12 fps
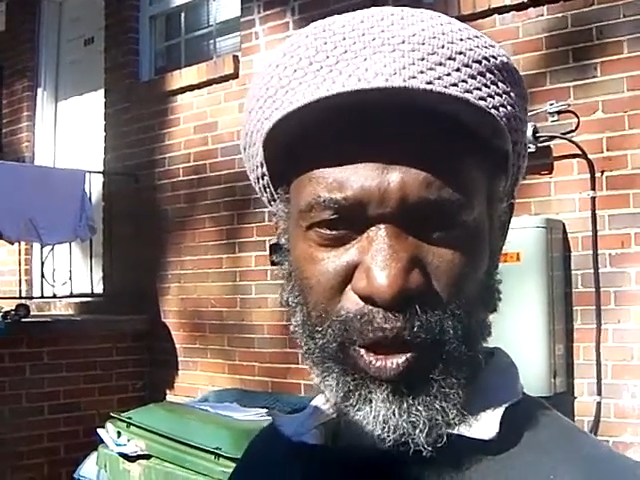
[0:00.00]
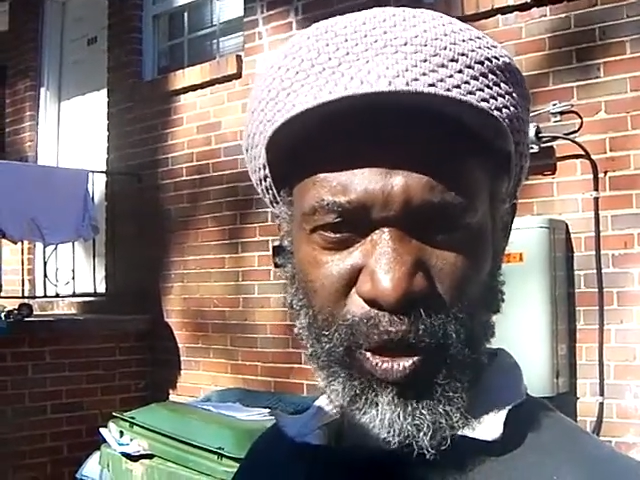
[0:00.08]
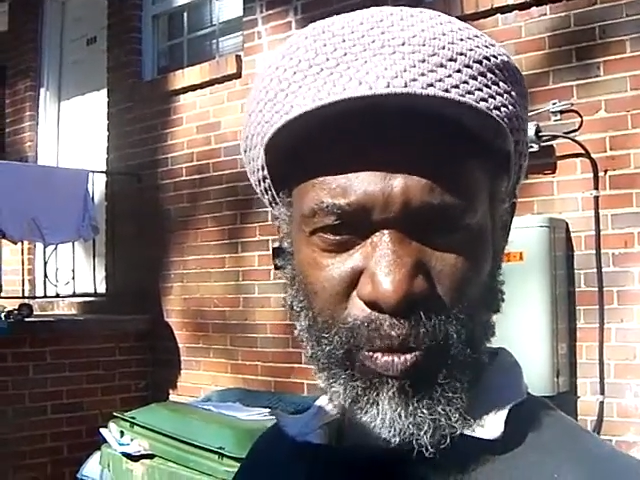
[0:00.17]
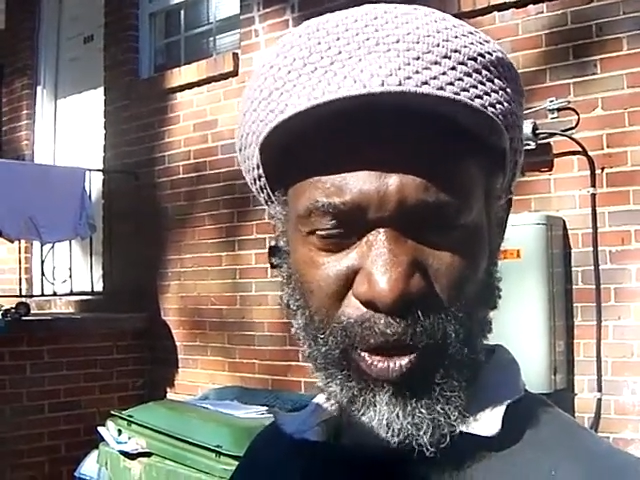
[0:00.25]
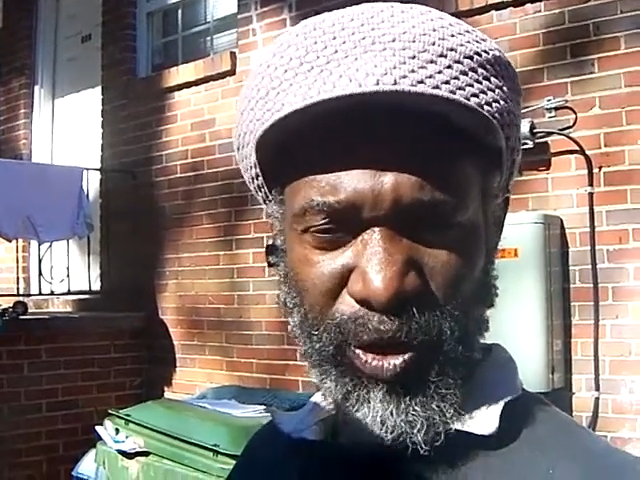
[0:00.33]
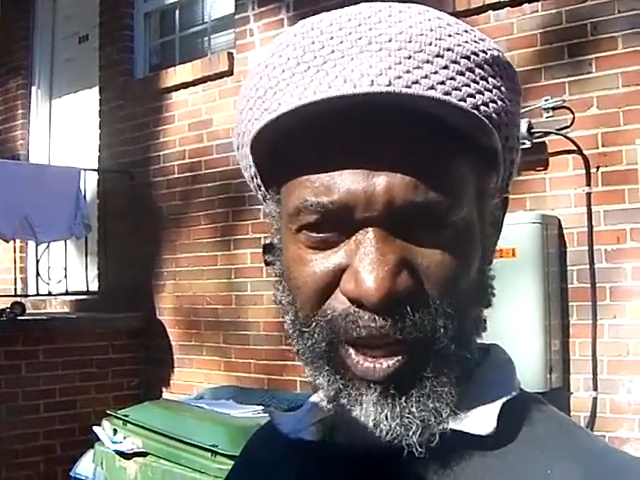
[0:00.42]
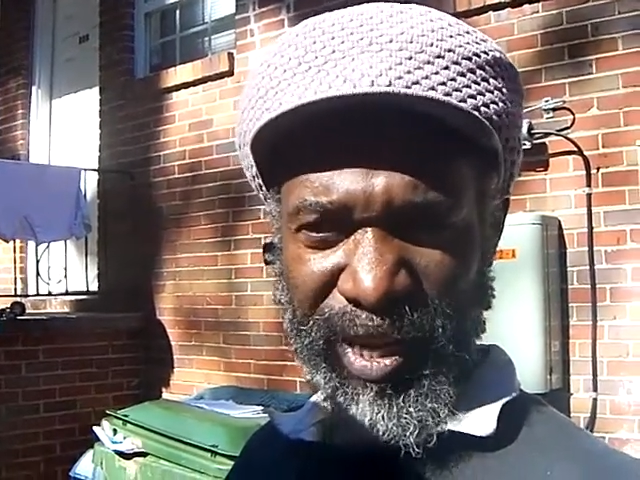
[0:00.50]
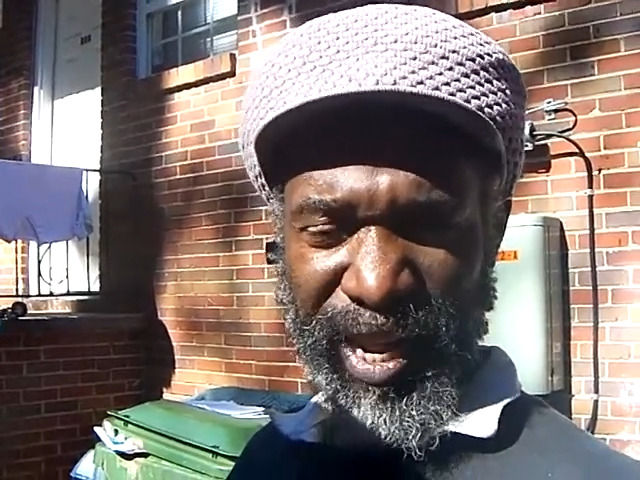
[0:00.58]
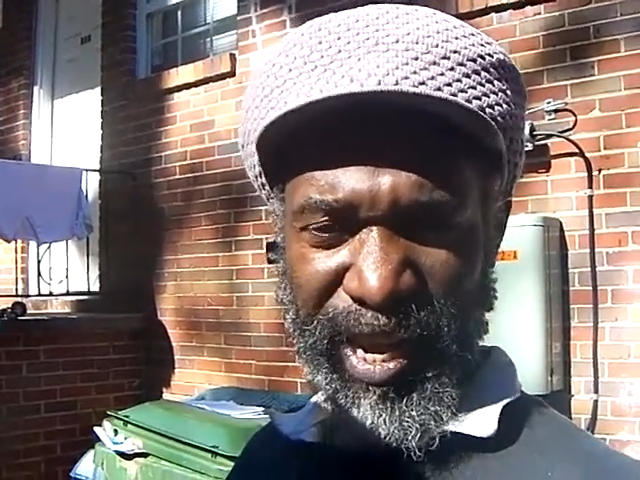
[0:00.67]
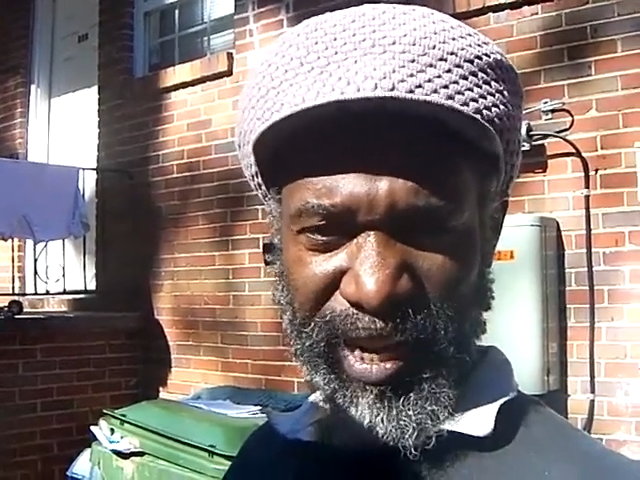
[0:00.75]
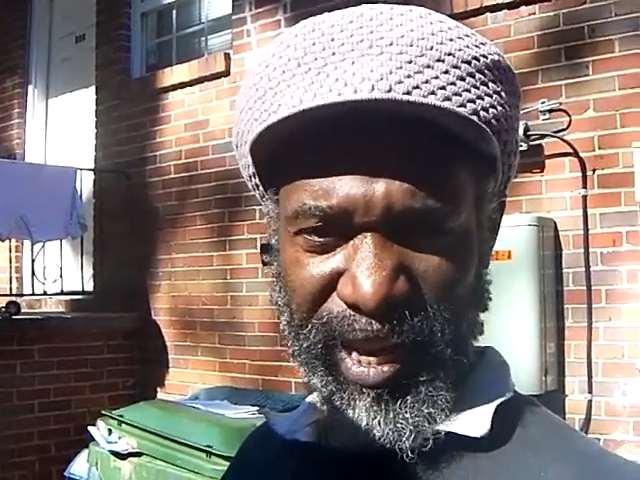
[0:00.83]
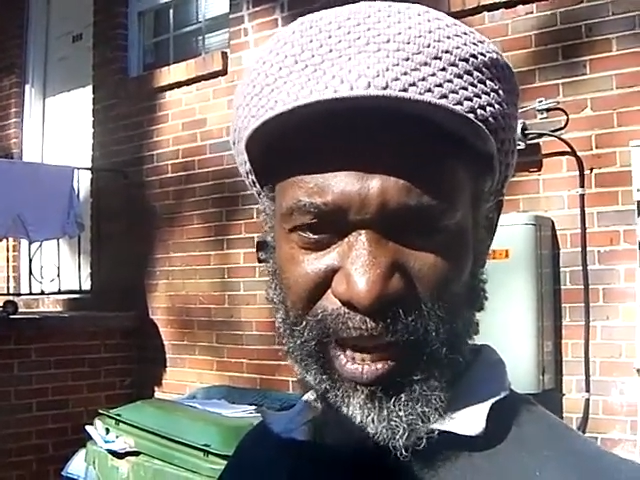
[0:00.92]
We know about
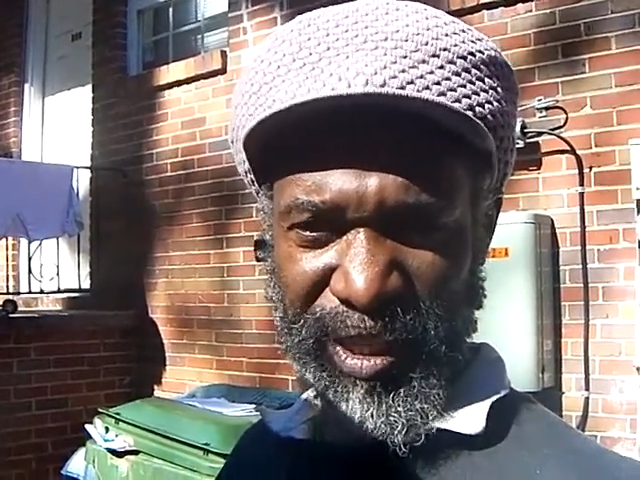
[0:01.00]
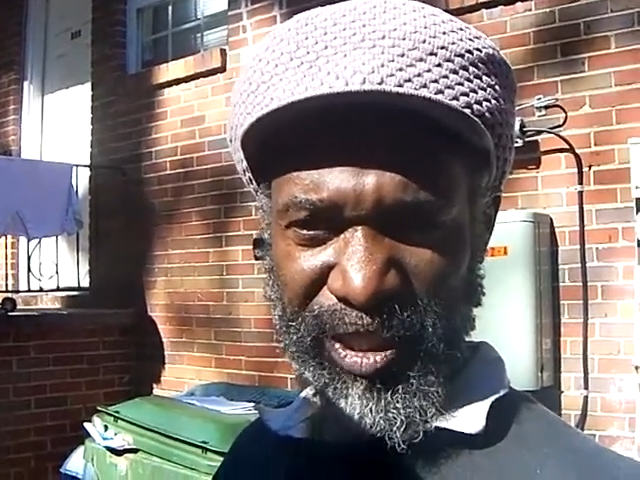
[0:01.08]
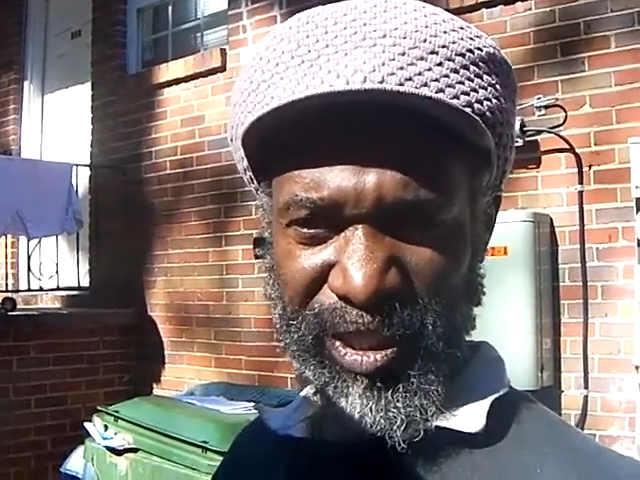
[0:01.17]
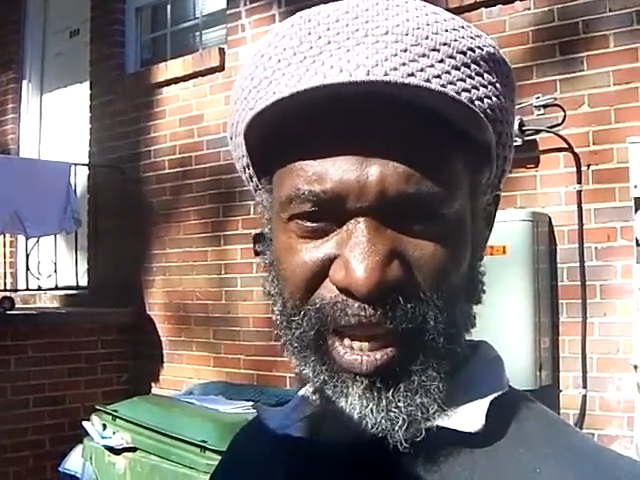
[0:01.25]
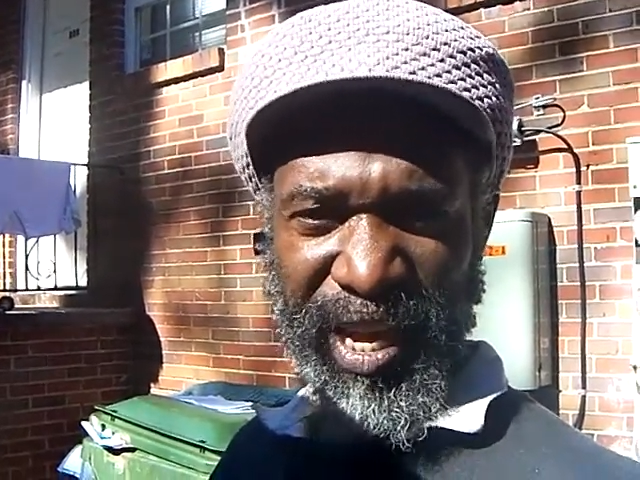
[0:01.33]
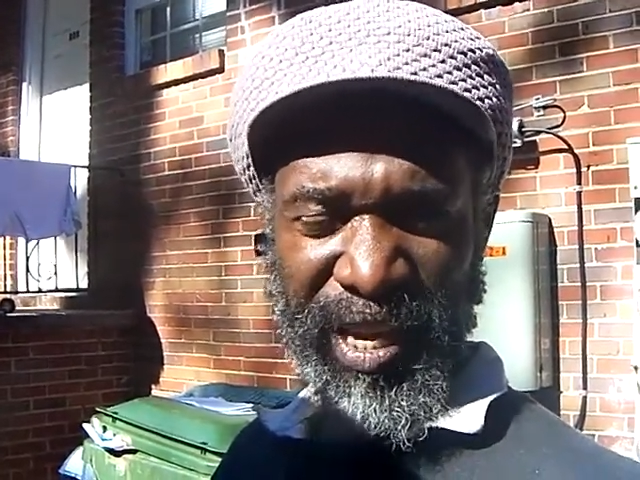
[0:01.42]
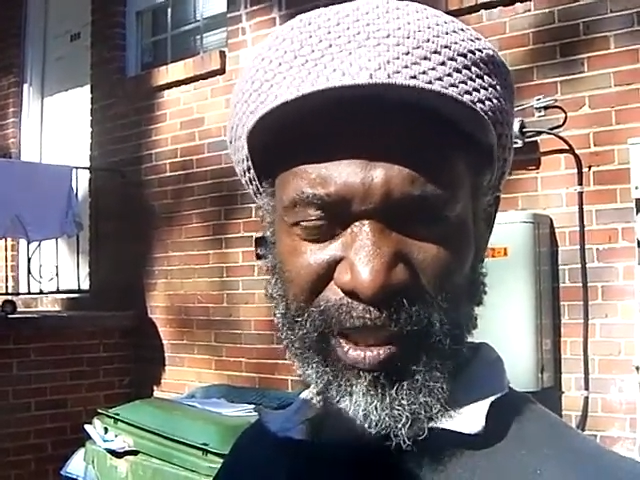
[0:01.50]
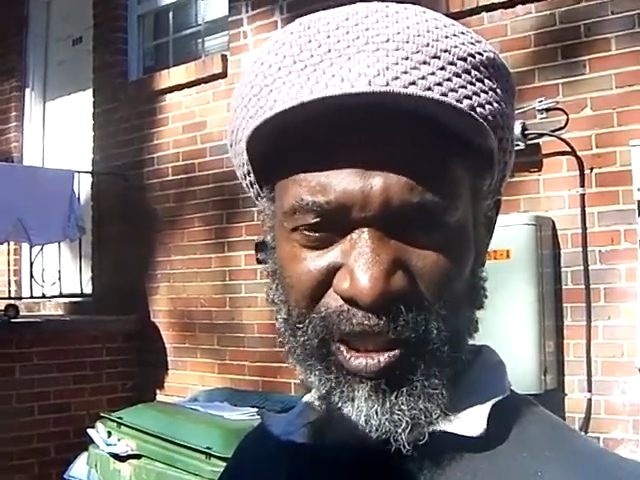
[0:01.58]
kinetic energy,